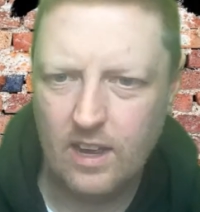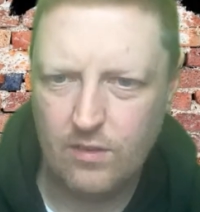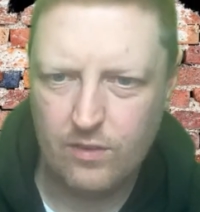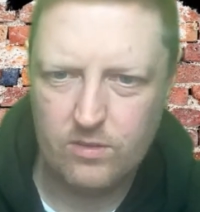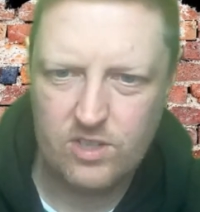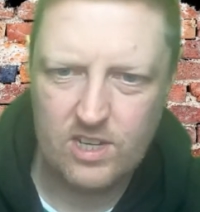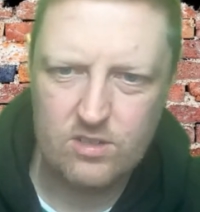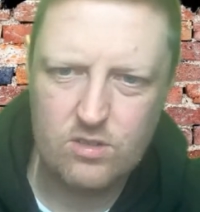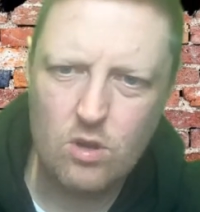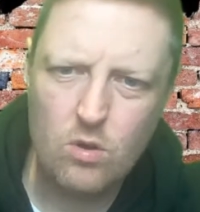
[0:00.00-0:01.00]
Phil says
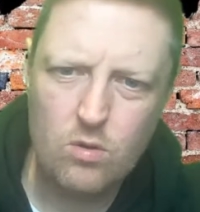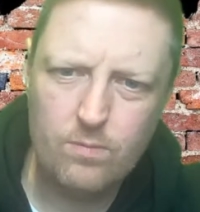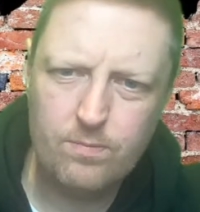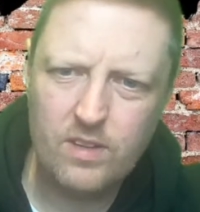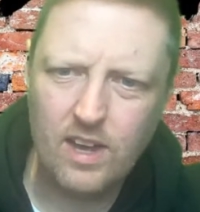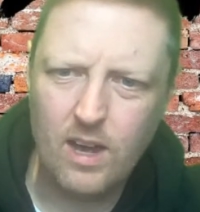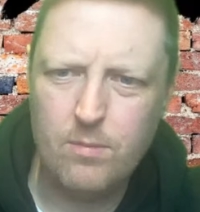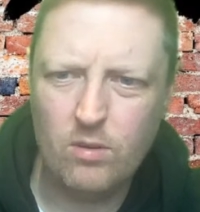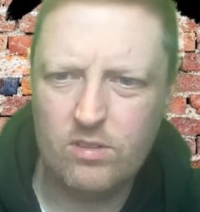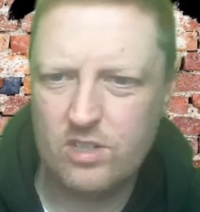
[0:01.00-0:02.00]
no. I'm
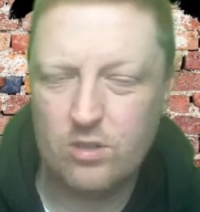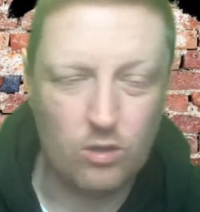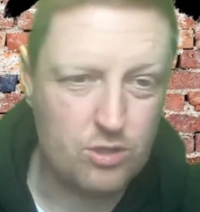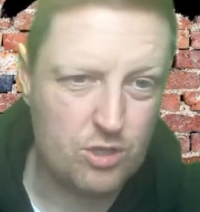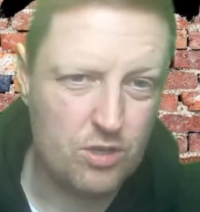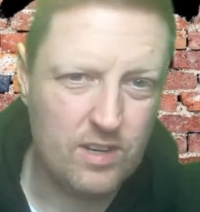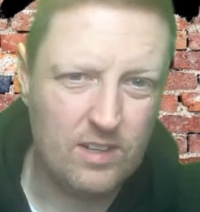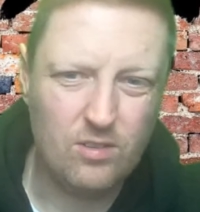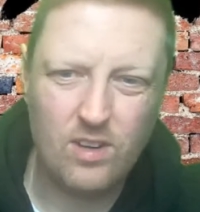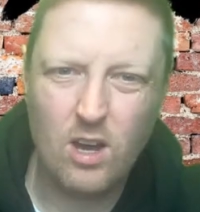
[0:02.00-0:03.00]
honestly not sure. I
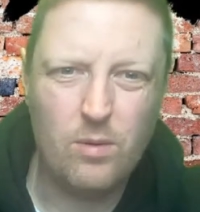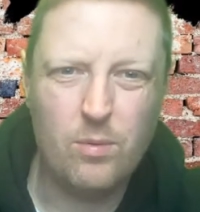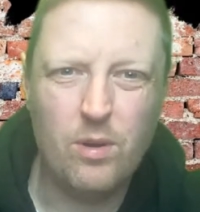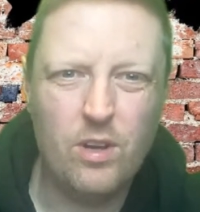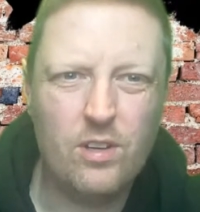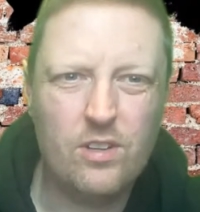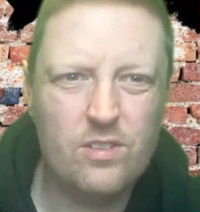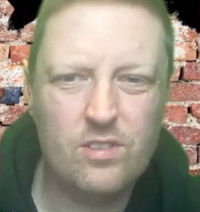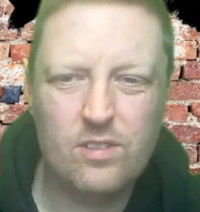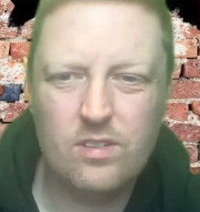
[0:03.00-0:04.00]
don't know how it
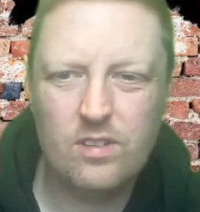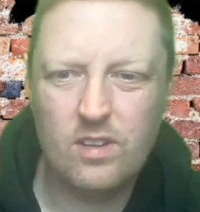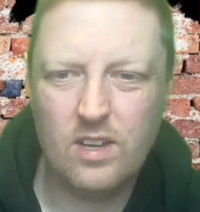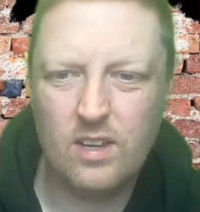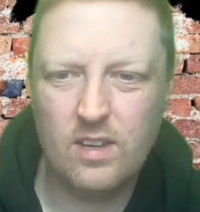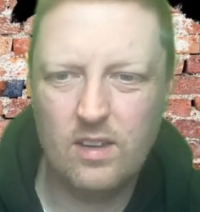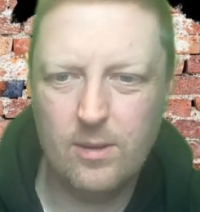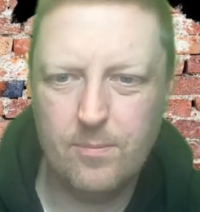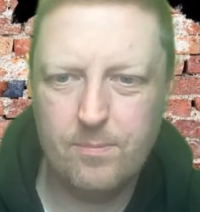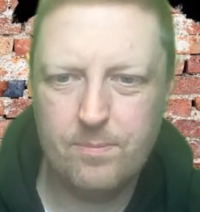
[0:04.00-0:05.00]
works.
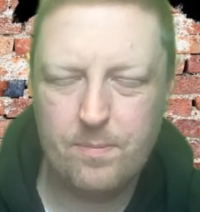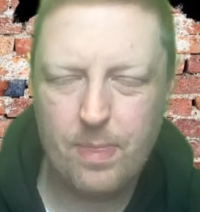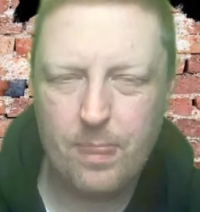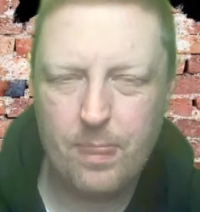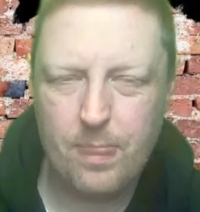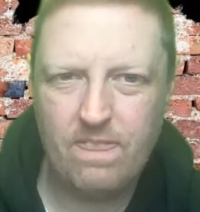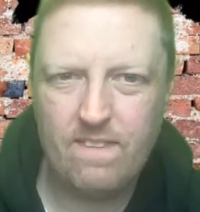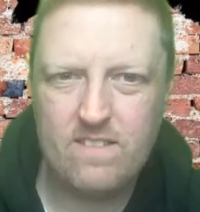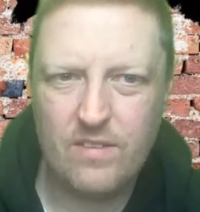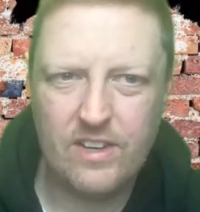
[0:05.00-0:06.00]
I
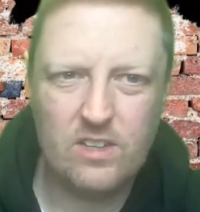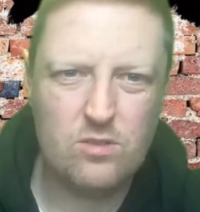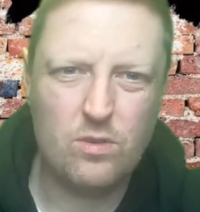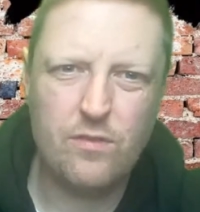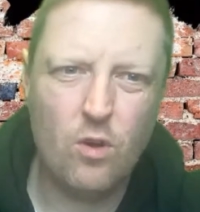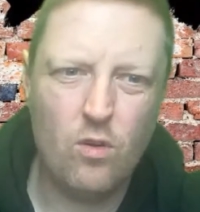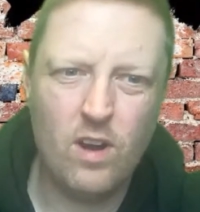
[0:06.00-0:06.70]
think there's only 4